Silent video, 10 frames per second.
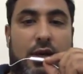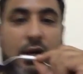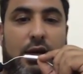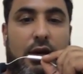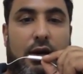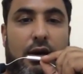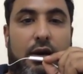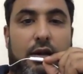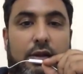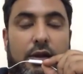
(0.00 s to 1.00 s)

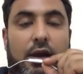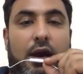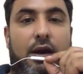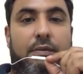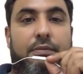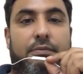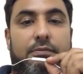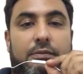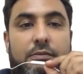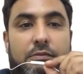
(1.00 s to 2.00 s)
they are,
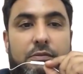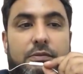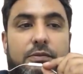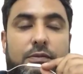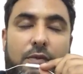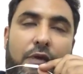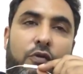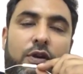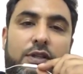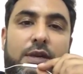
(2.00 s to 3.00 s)
I
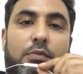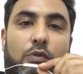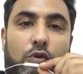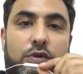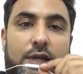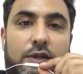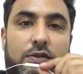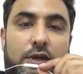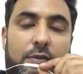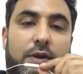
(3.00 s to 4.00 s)
wouldn't say most
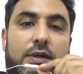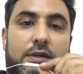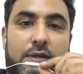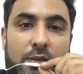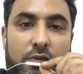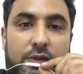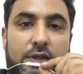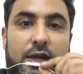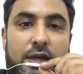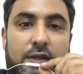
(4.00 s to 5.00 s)
actually, but some of the
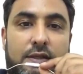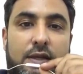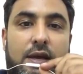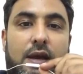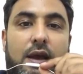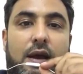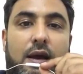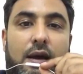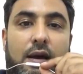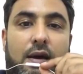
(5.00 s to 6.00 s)
sites
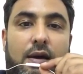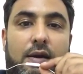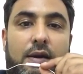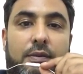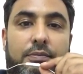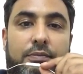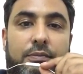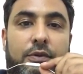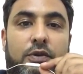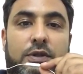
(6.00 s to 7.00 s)
are in
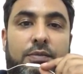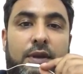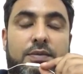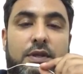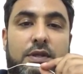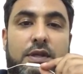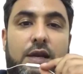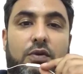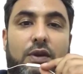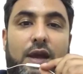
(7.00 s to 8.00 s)
a, sometimes they just like
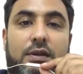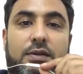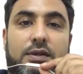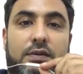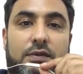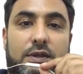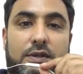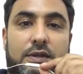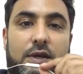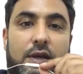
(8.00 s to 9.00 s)
to gather
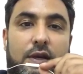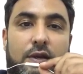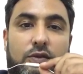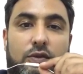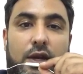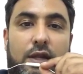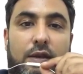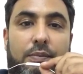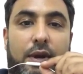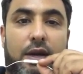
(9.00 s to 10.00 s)
CVs so that they
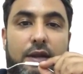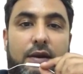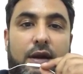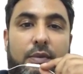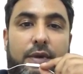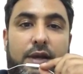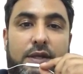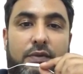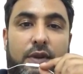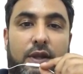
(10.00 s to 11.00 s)
build their database,
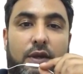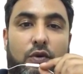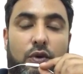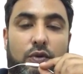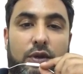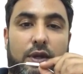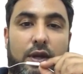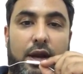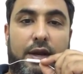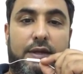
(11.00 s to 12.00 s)
and when they go to the
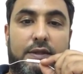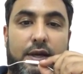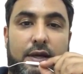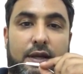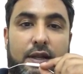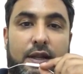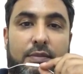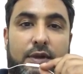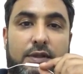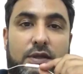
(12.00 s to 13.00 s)
clients, they can tell them
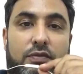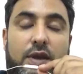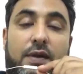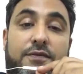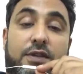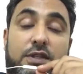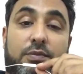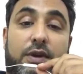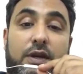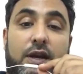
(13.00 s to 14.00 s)
that, see, we have such a
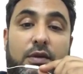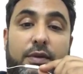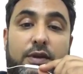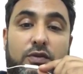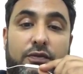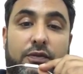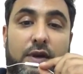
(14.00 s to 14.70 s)
big database of,